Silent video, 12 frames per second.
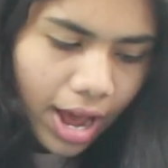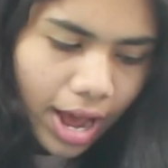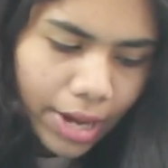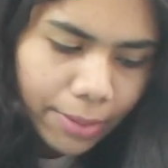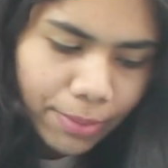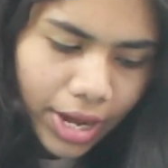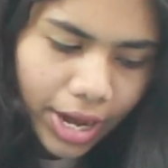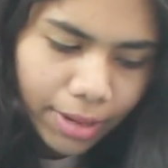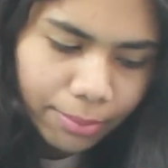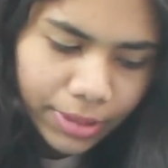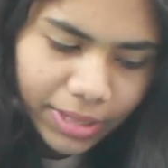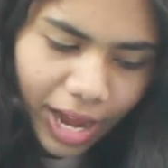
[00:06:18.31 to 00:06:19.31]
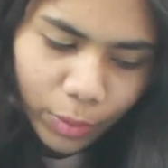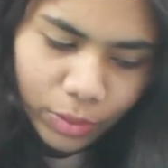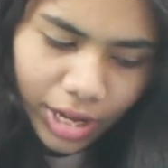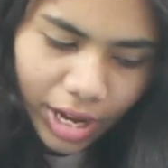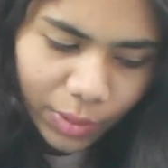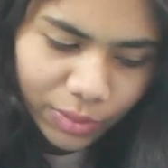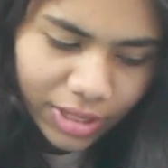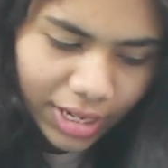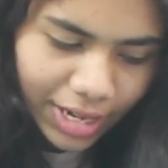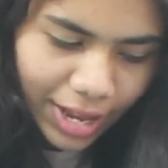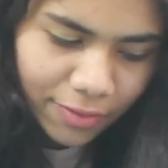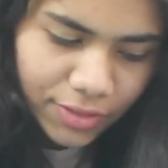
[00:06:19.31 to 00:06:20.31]
up, up, down, down,
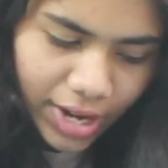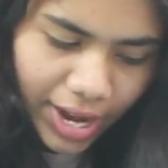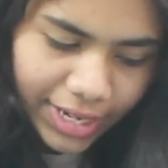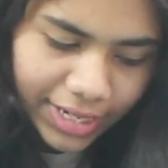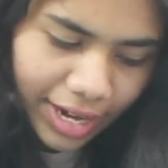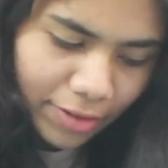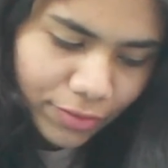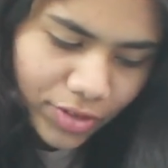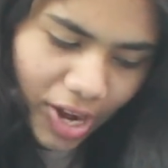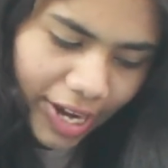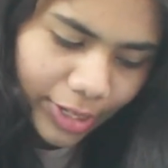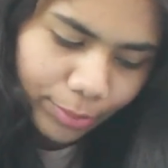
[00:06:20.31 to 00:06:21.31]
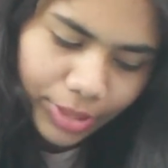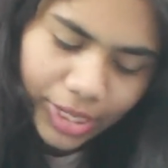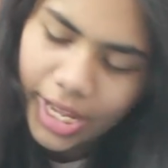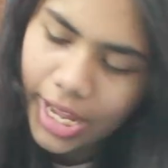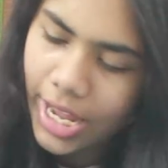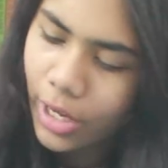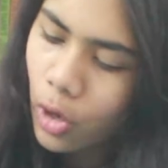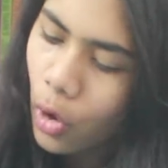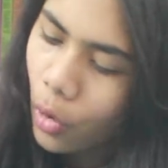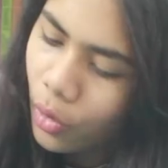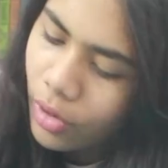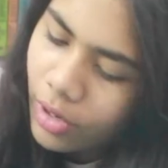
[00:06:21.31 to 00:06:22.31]
left, right, B, A,
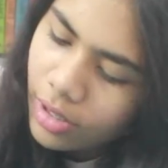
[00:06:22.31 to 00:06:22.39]
go.